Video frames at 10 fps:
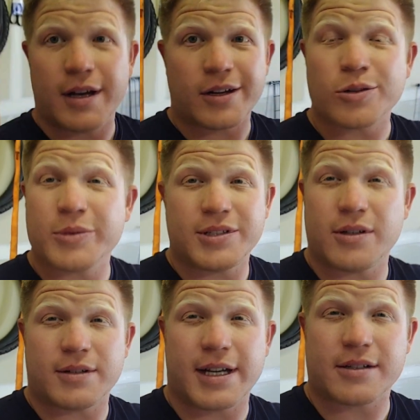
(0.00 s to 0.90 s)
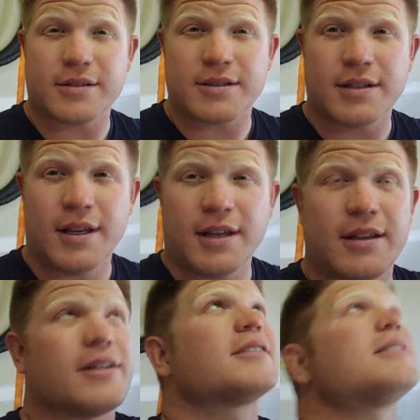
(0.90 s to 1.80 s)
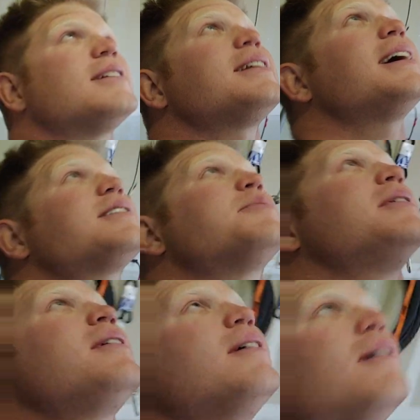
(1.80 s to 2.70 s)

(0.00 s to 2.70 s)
I normally don't actually. There's an attachment.